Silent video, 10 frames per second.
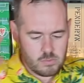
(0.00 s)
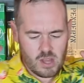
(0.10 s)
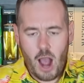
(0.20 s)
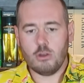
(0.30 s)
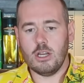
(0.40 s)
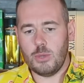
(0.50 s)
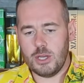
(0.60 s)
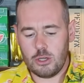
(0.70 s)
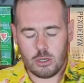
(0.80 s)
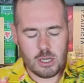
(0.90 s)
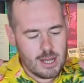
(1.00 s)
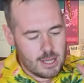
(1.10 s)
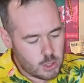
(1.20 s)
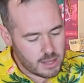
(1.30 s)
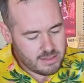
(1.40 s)
How did we do?
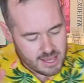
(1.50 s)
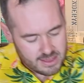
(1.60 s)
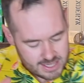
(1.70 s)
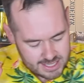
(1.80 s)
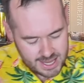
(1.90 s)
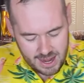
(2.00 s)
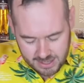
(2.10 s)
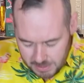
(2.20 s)
So I think this is kind of